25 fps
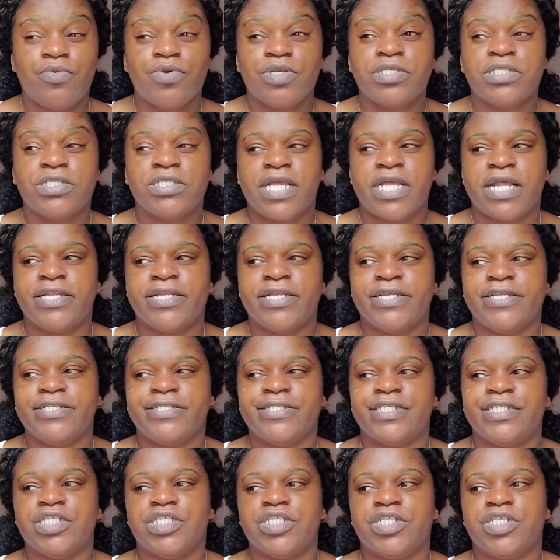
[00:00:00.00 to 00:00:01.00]
I was standing
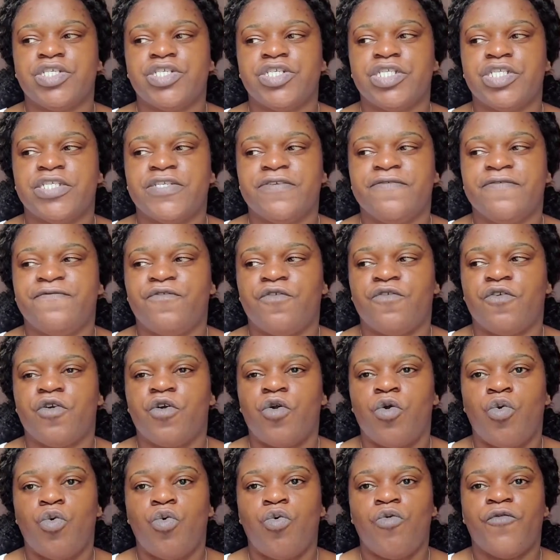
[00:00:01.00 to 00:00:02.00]
in security
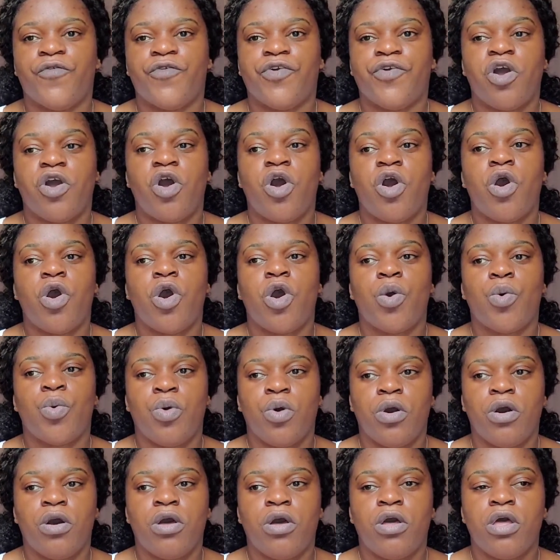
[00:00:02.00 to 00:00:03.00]
for over an
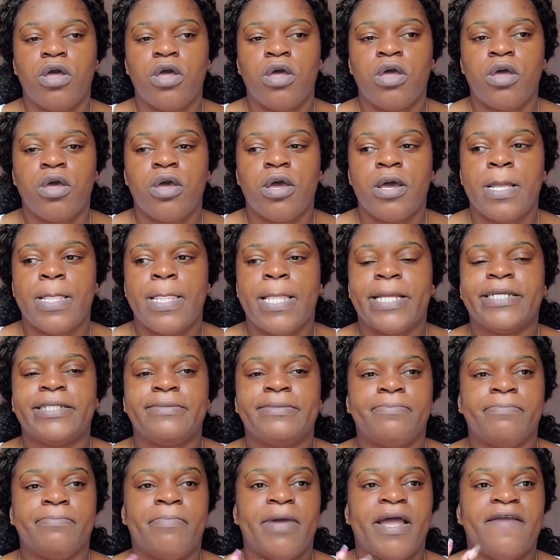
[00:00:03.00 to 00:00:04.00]
hour.
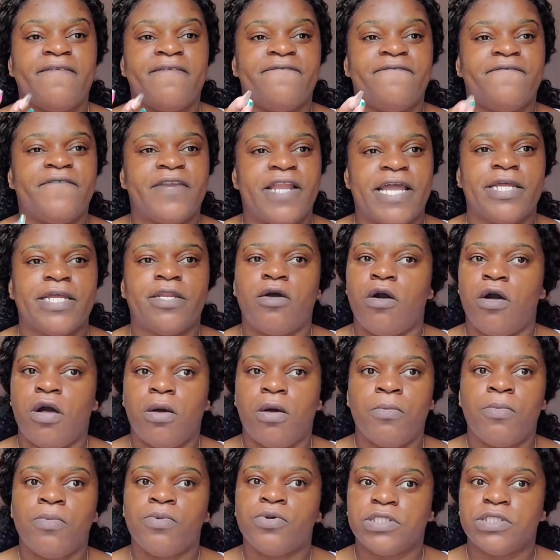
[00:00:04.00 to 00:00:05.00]
Like, my flight
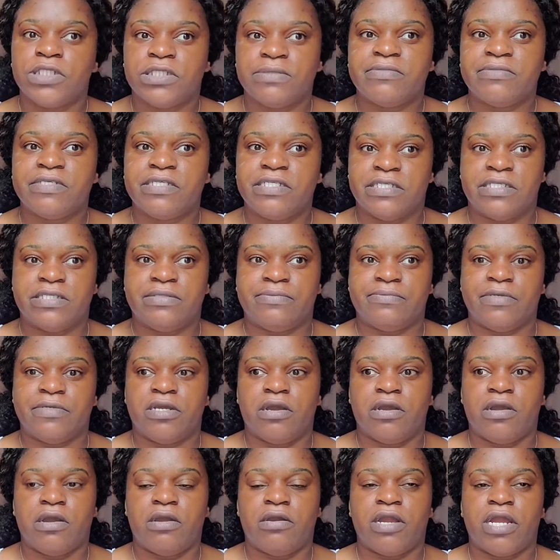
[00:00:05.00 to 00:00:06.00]
almost missed
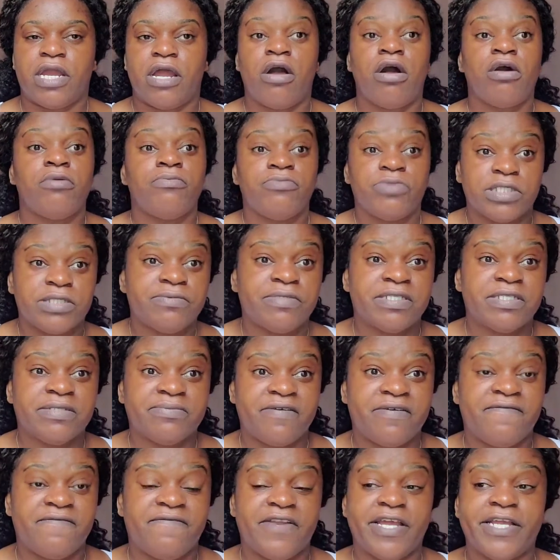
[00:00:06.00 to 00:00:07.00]
me. All right, I almost
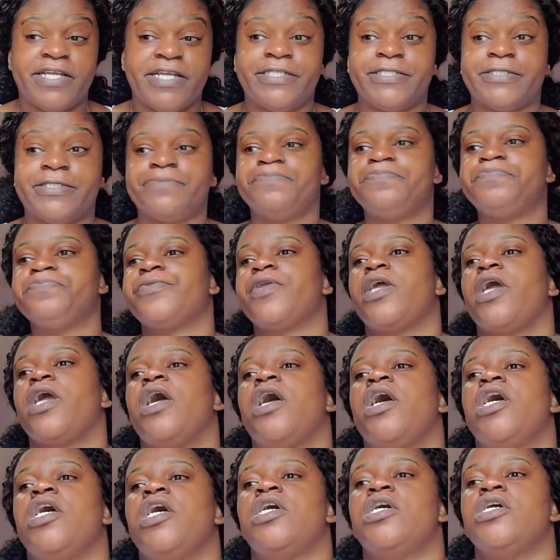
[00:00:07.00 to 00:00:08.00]
missed my flight.
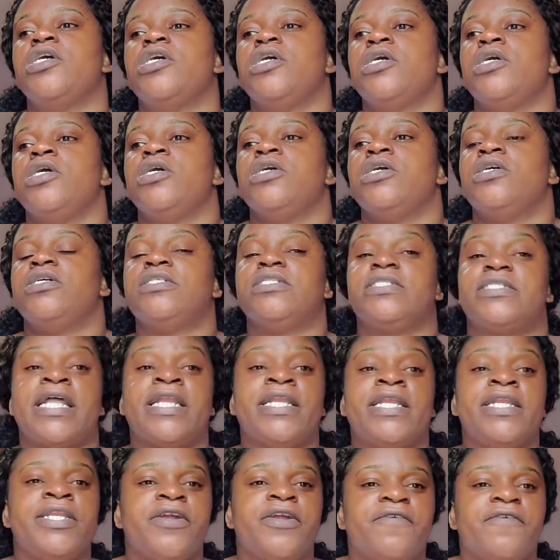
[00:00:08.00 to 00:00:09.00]

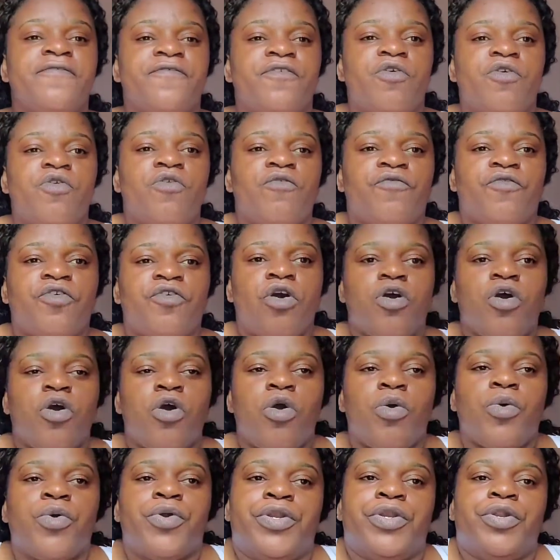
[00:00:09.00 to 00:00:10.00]
Standing there for over
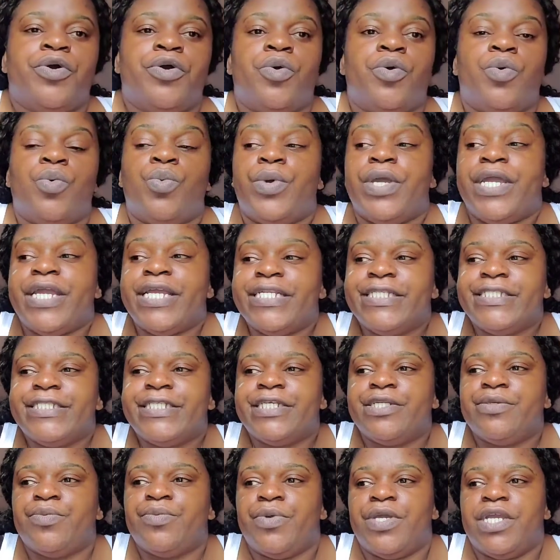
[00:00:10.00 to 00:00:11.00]
an hour now,
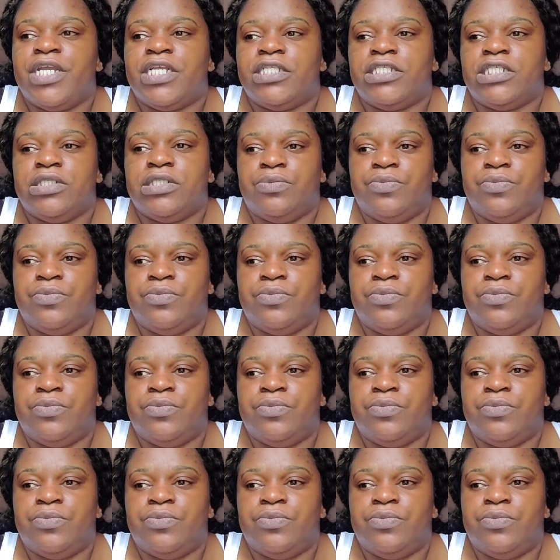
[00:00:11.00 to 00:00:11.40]
waiting.